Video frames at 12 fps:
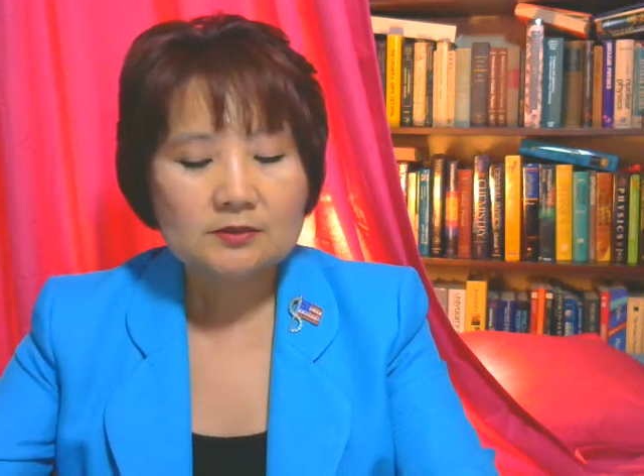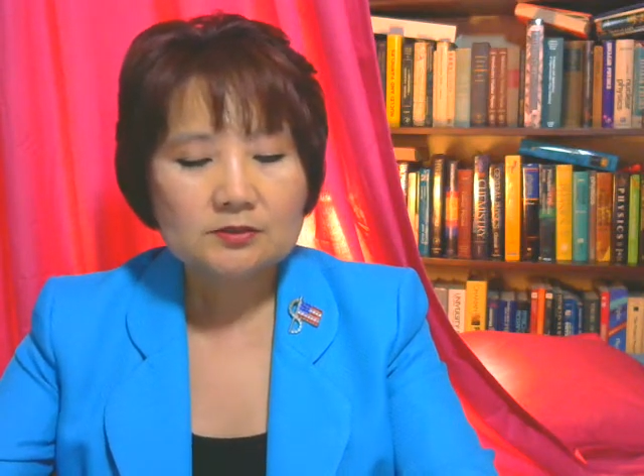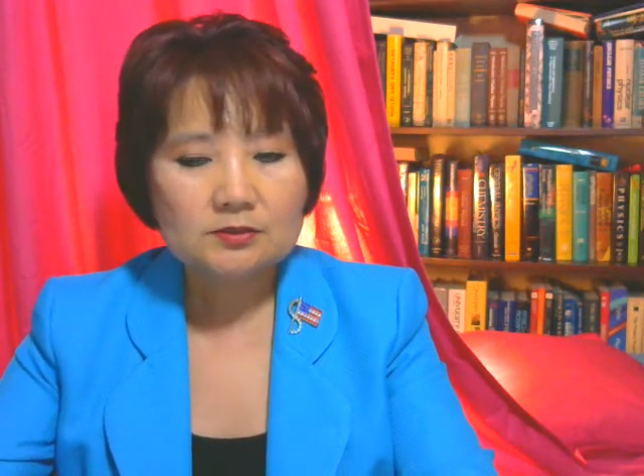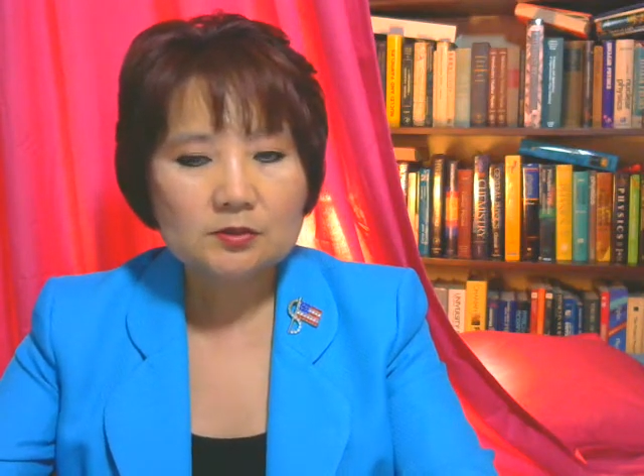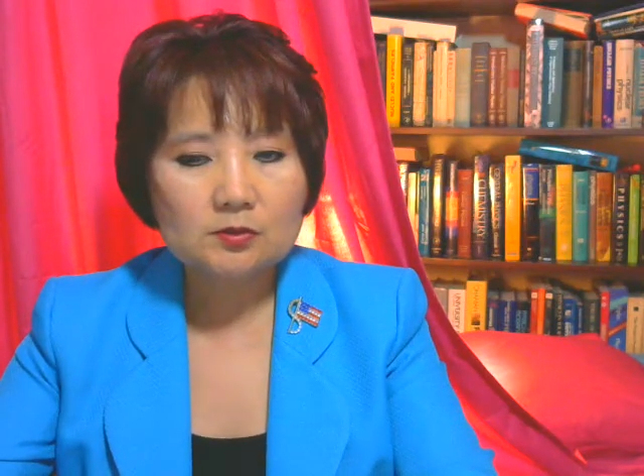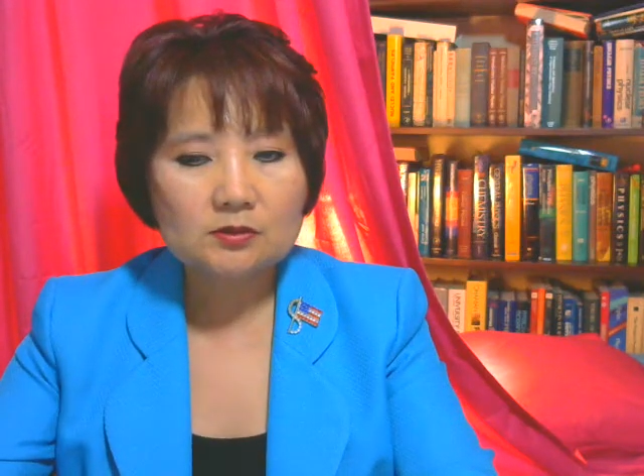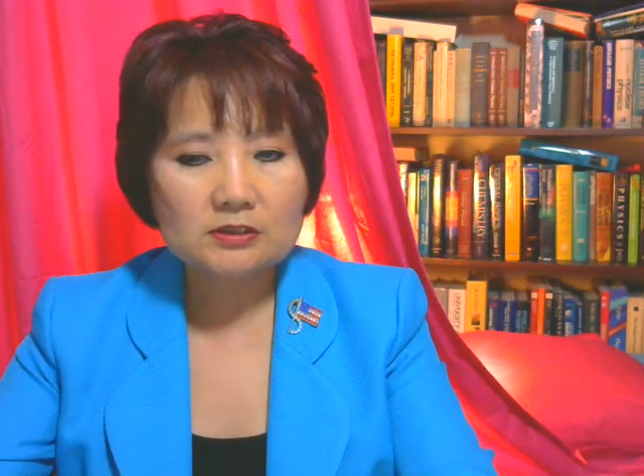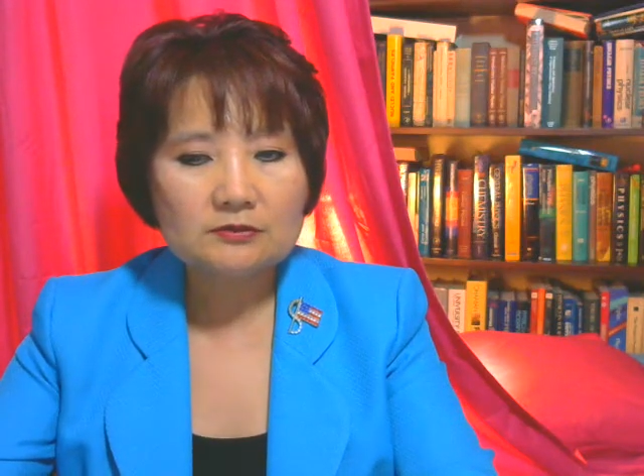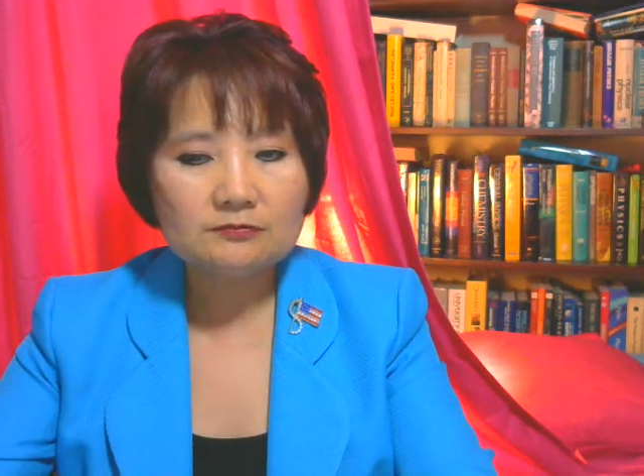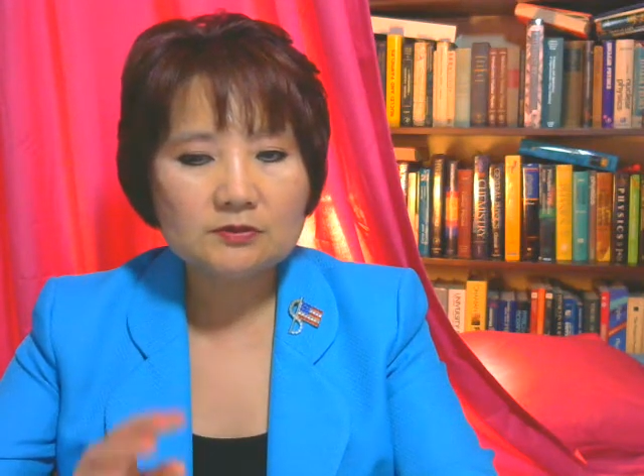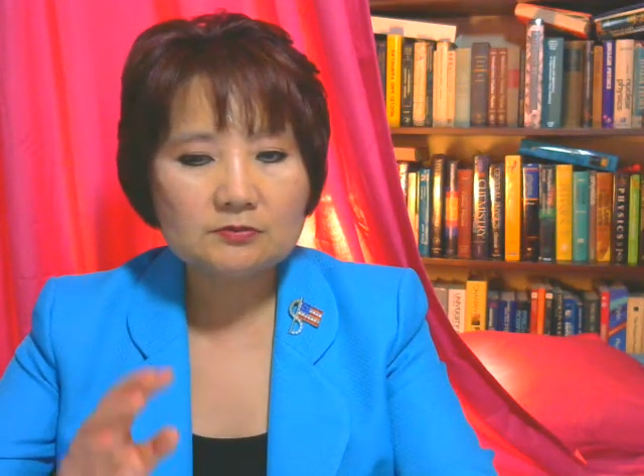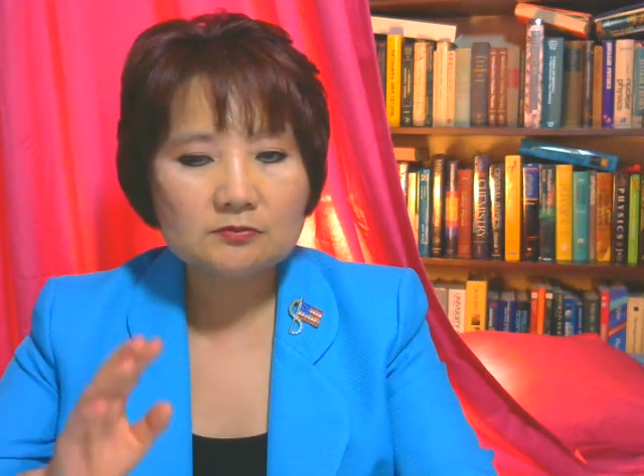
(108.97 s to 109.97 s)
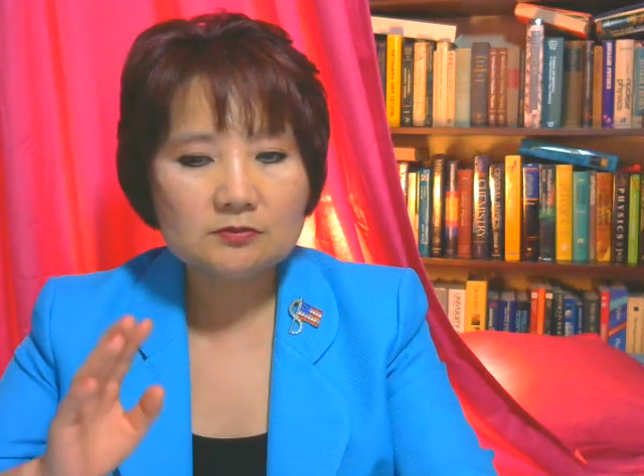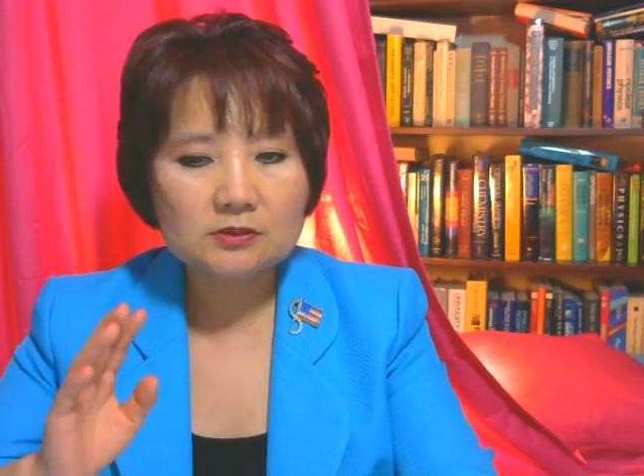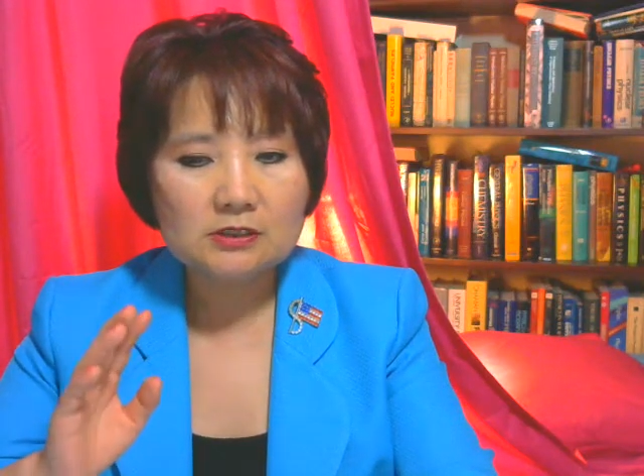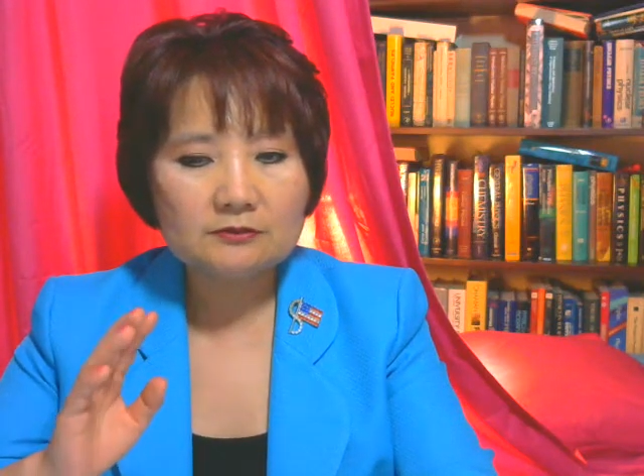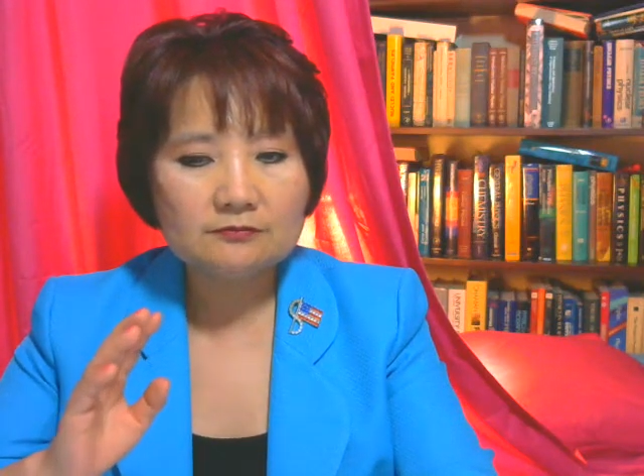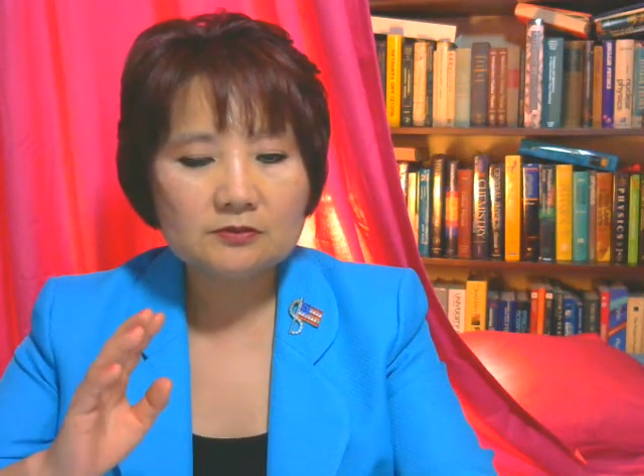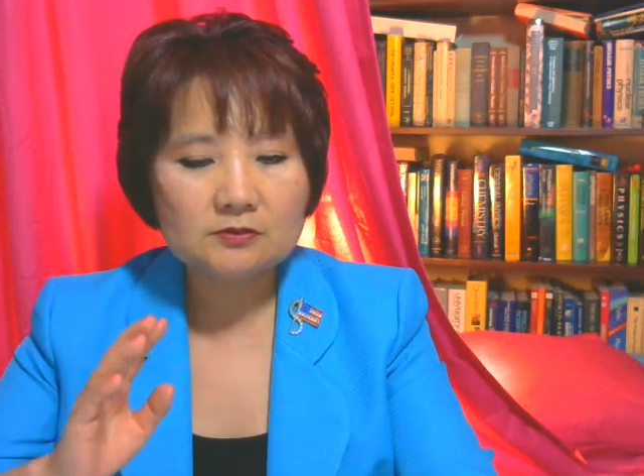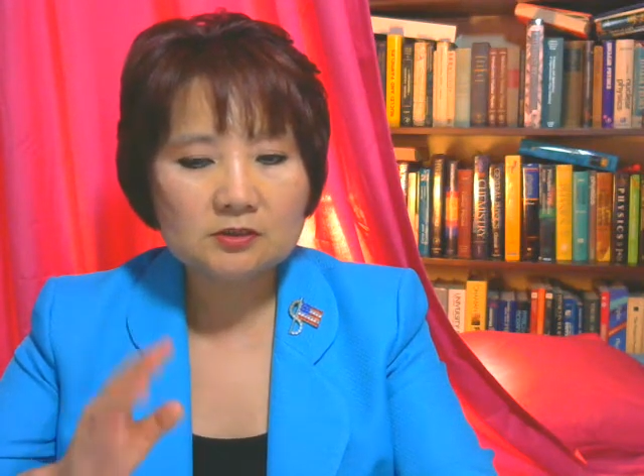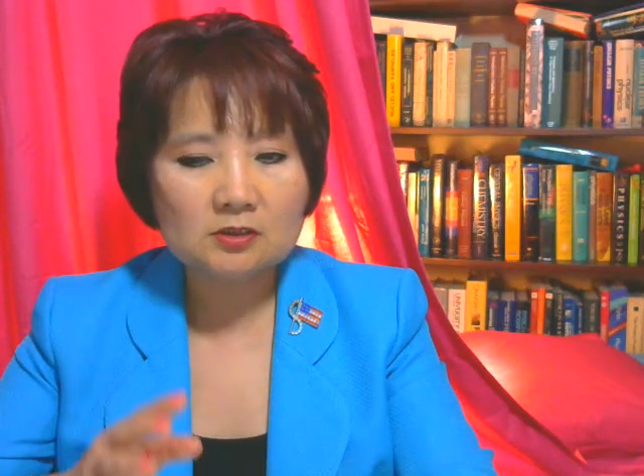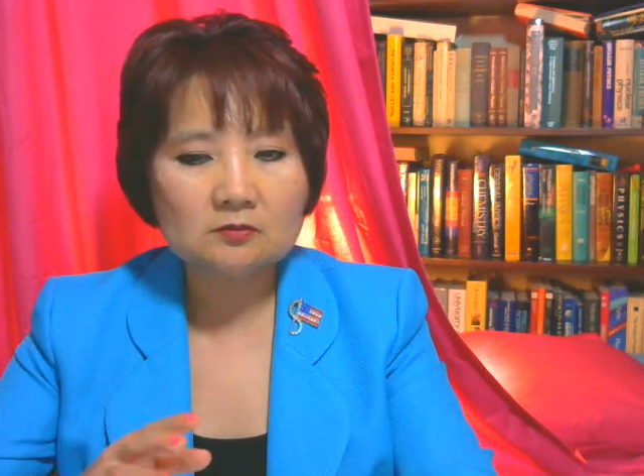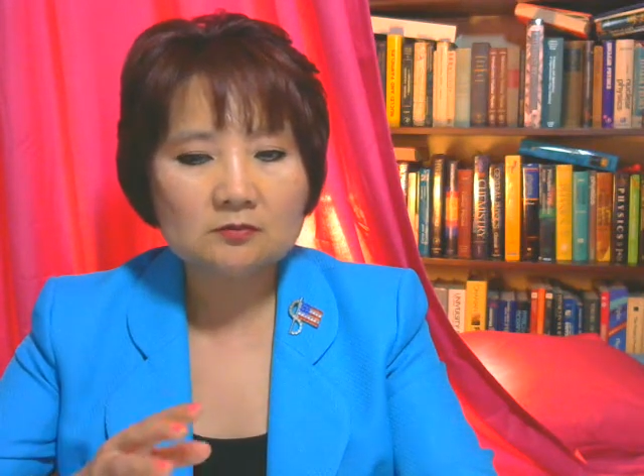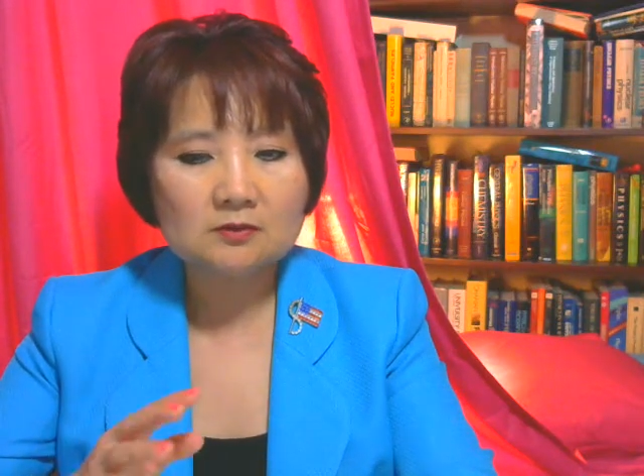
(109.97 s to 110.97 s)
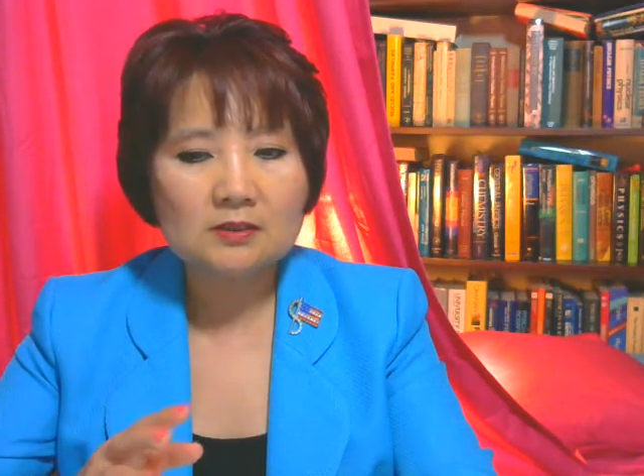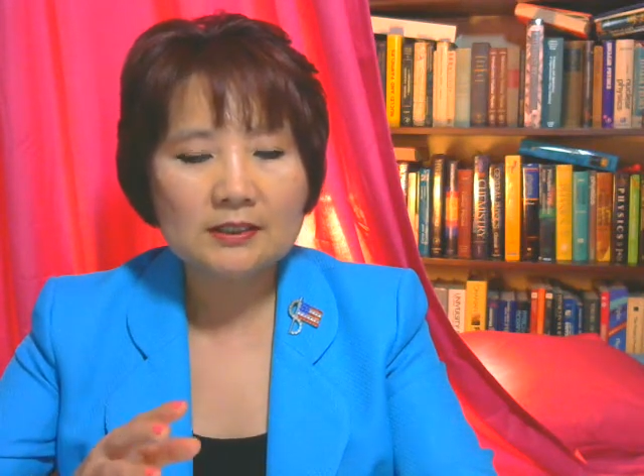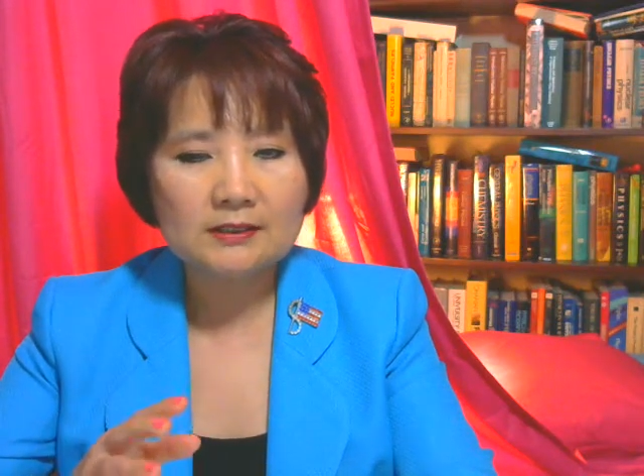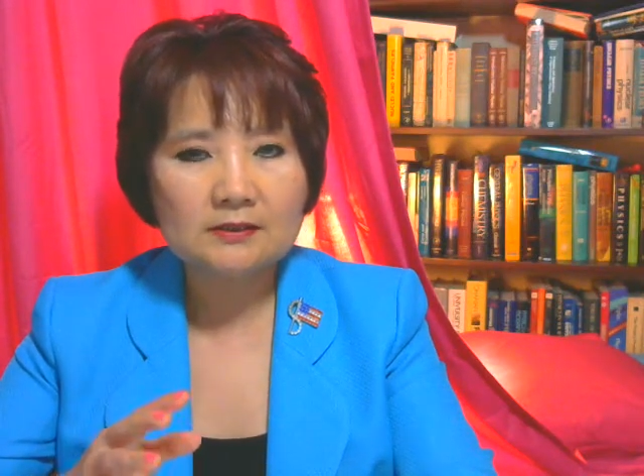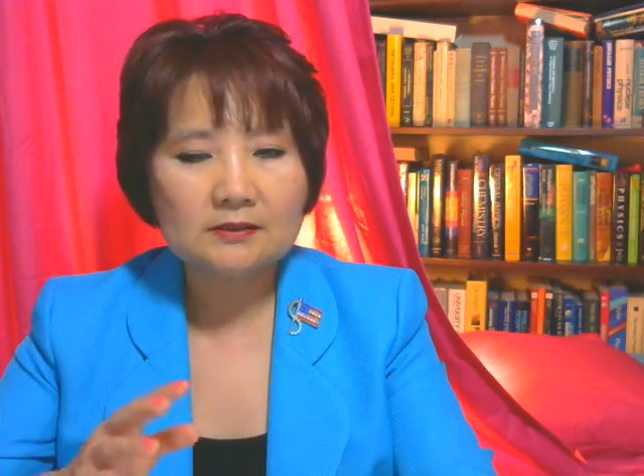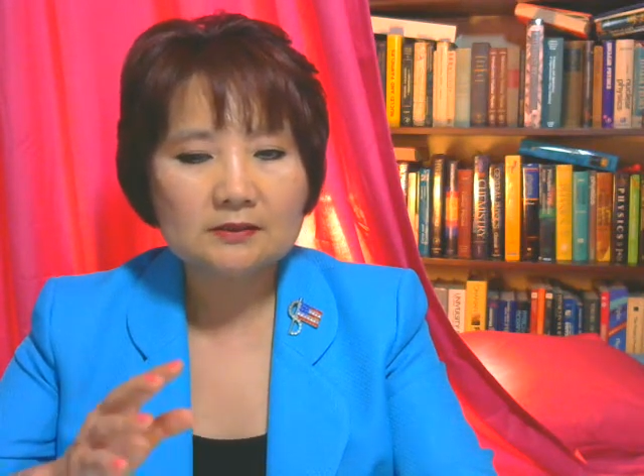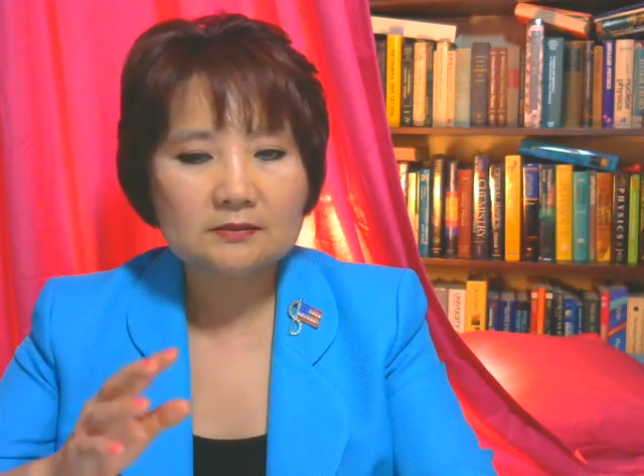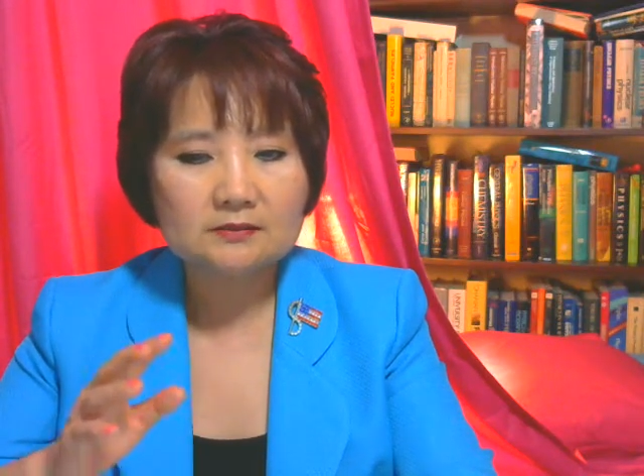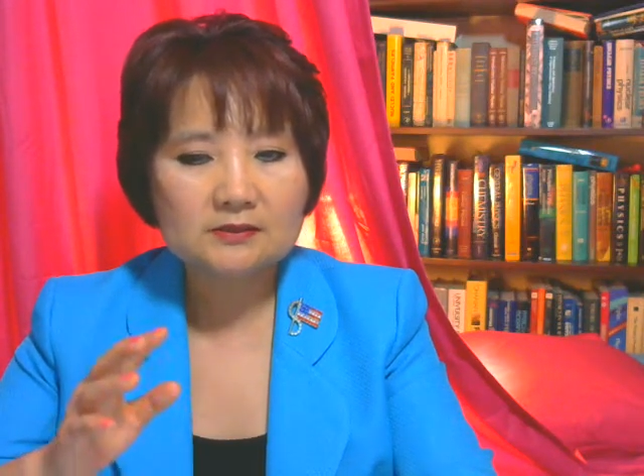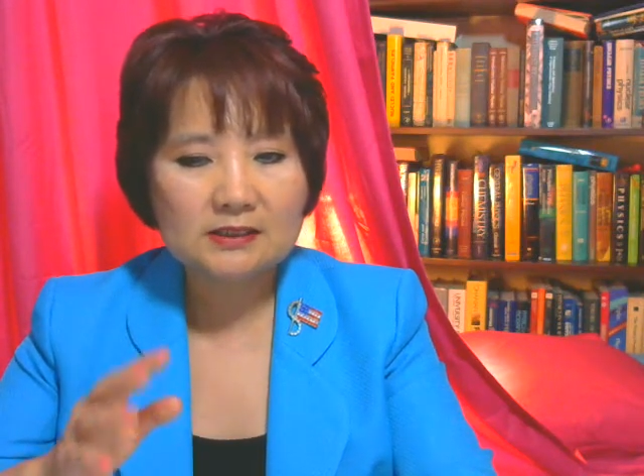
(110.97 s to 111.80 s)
So if you don't like